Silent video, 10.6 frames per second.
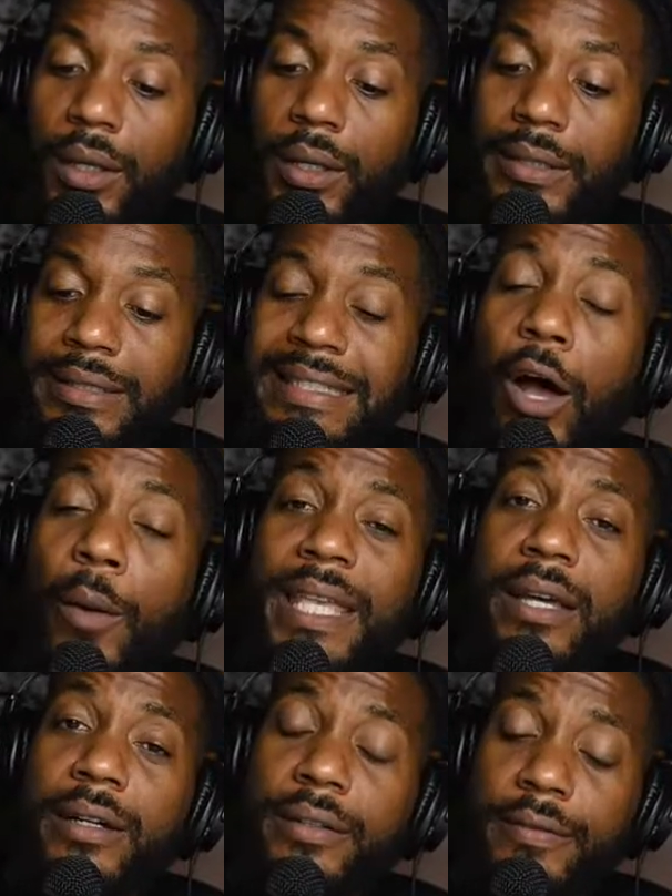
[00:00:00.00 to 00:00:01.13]
Tell me a
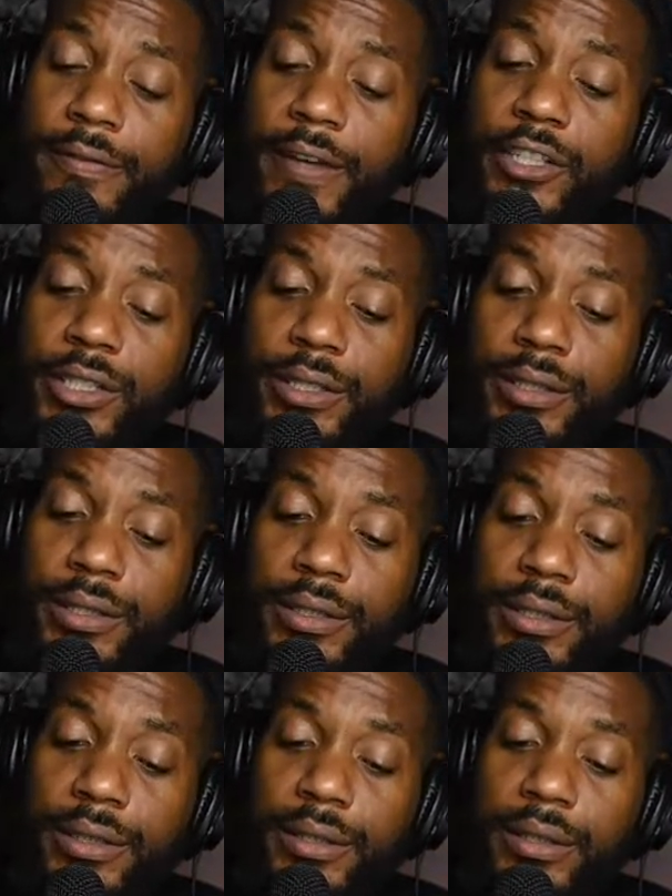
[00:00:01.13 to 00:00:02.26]
confession
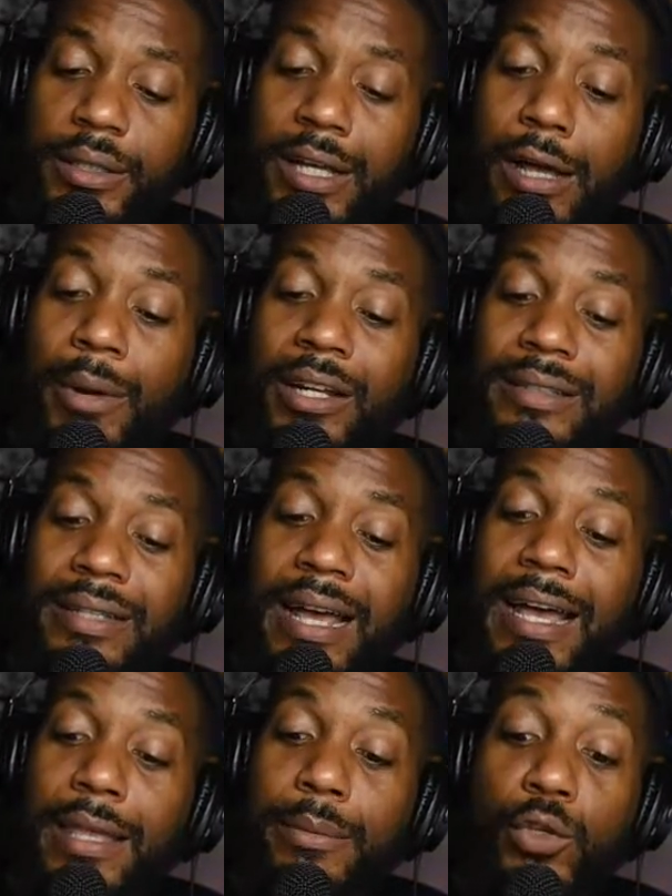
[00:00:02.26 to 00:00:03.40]
about a
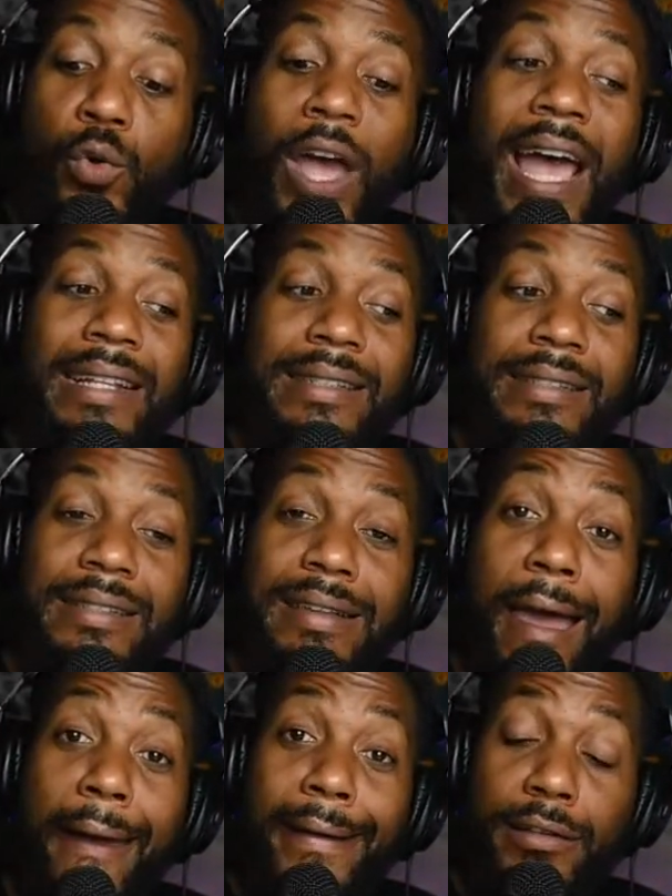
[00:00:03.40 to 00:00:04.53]
time you had
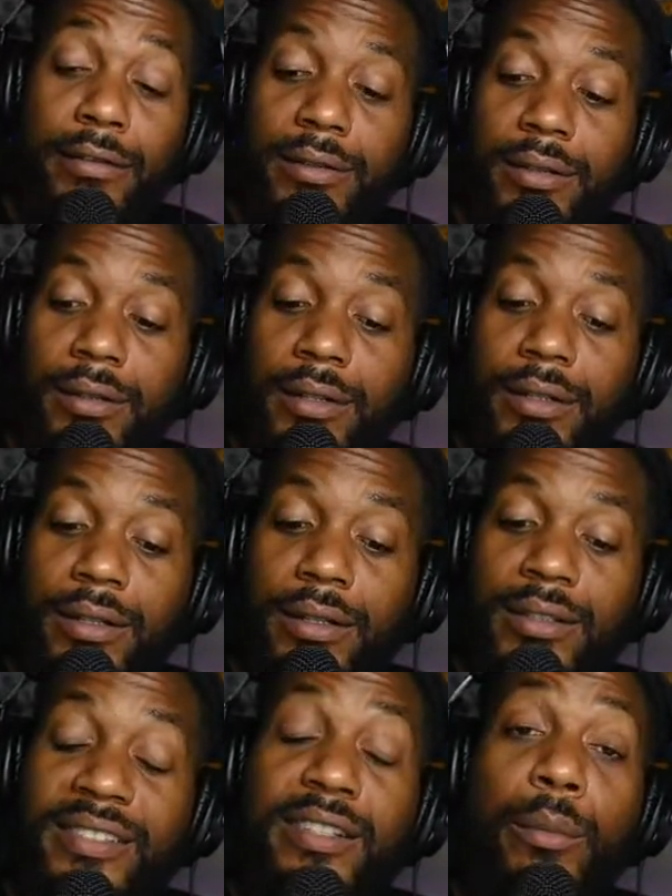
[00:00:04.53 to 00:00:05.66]
sex
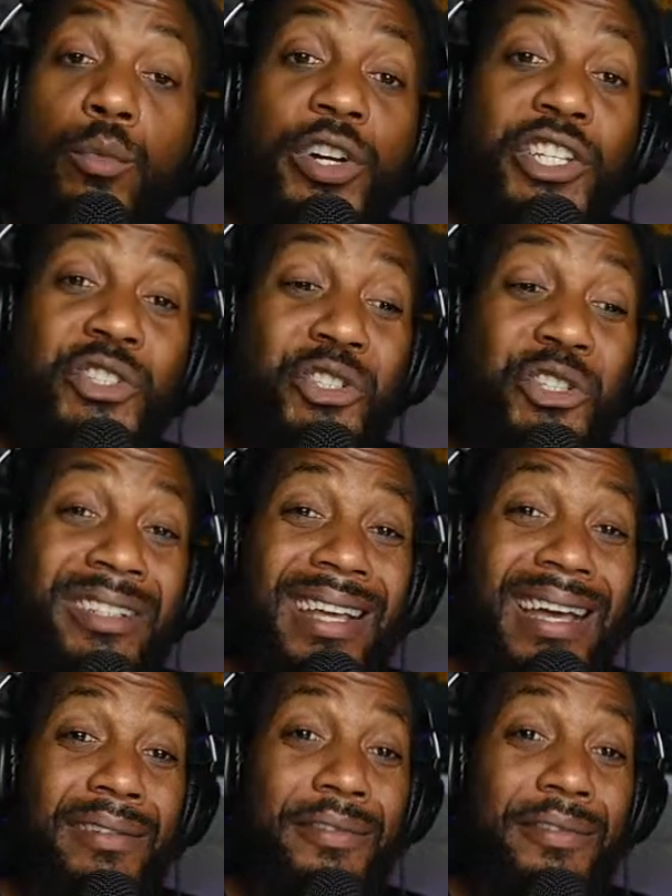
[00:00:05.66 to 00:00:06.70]
somewhere you shouldn't have.